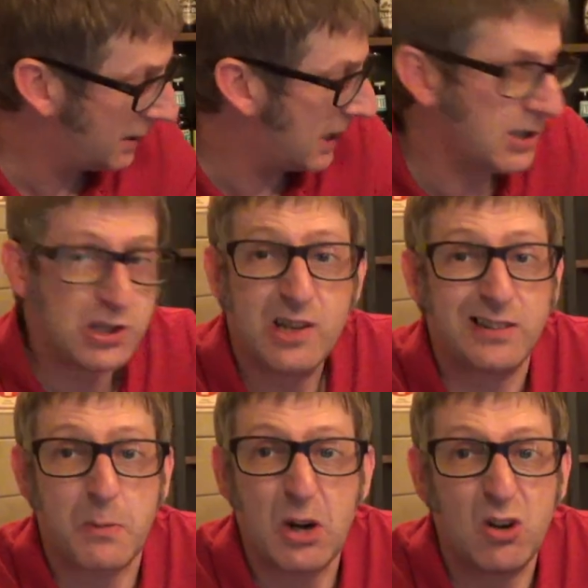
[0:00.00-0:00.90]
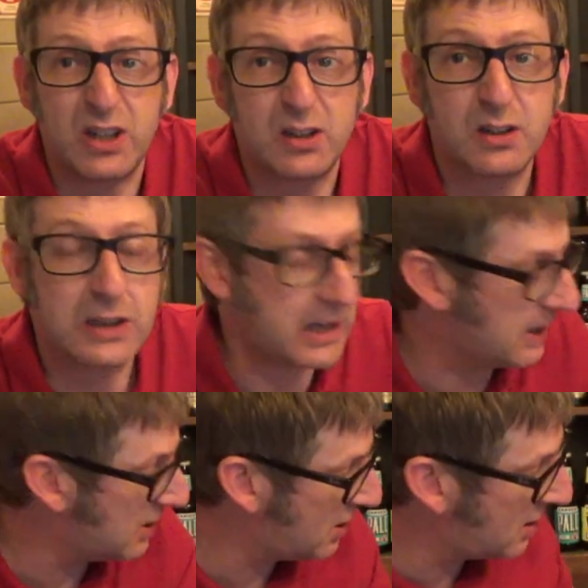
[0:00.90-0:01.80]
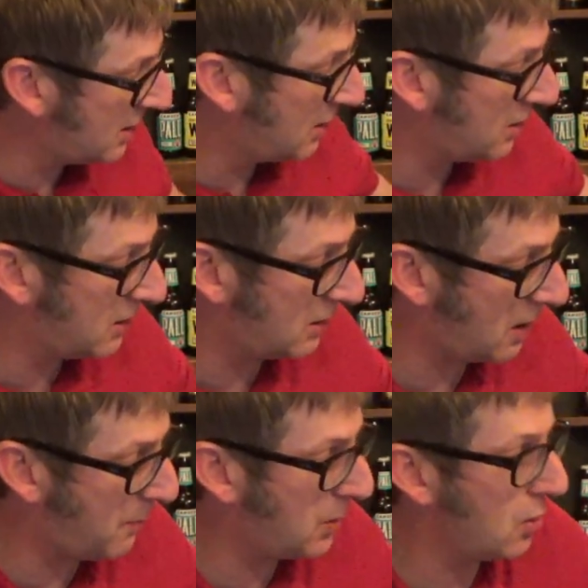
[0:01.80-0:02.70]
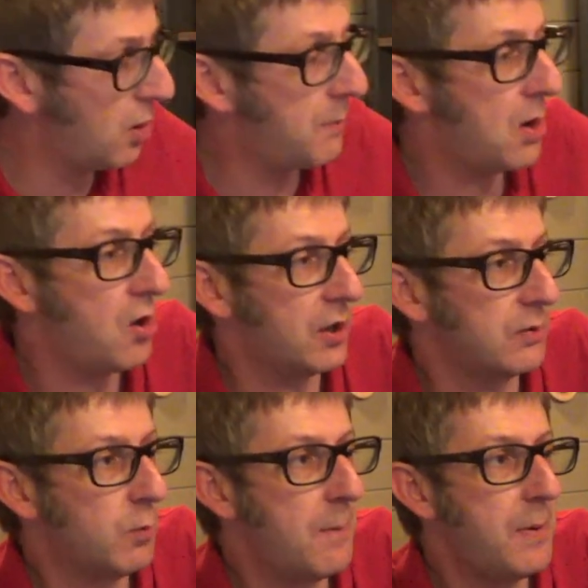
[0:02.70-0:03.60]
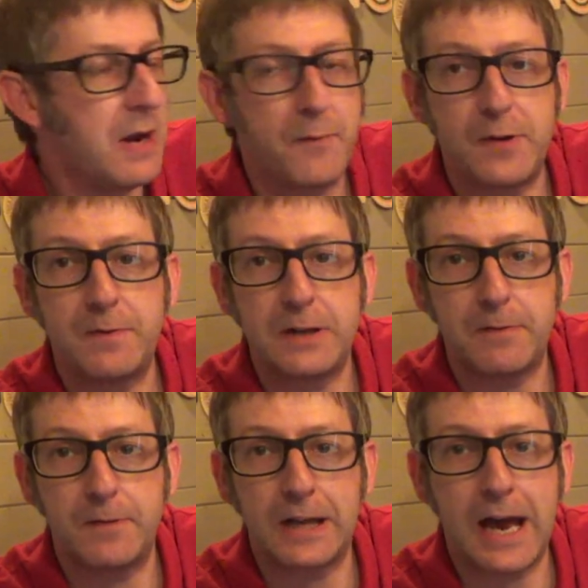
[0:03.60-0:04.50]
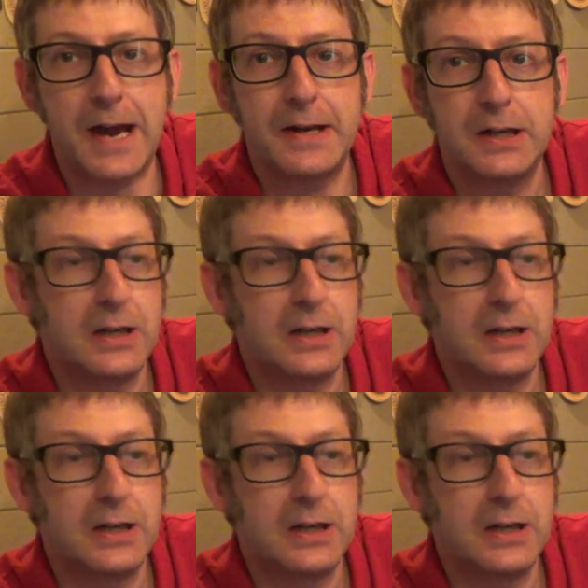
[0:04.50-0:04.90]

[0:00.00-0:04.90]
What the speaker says: That's a bargain. That is a pure bargain. £1.50 for that.